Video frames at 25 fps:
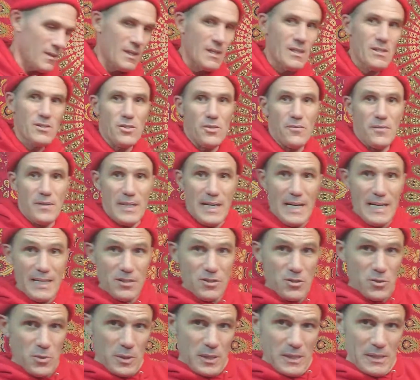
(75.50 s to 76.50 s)
So if you got a
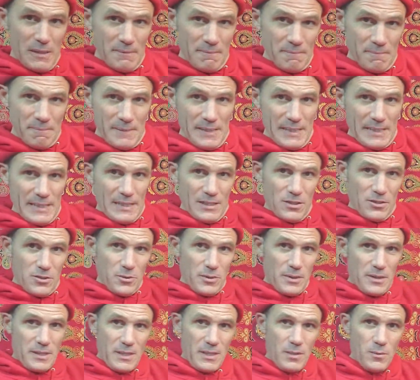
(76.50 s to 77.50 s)
Zuka, I got a
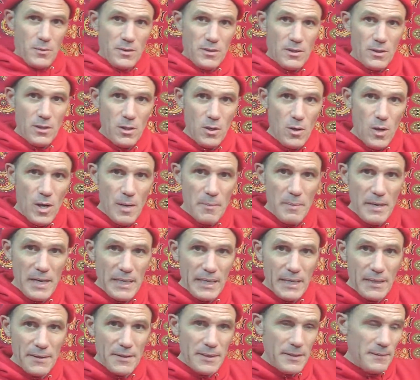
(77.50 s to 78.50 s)
Zuka there with an Aloha bag
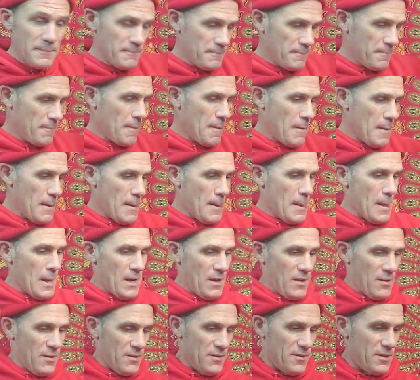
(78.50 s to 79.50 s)
on there.
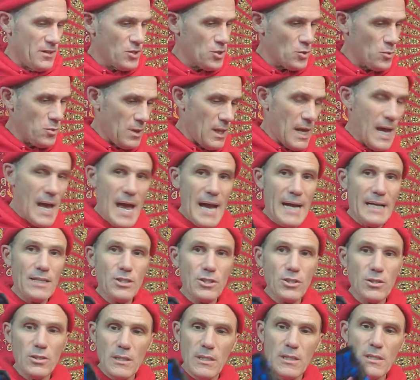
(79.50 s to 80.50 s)
This will actually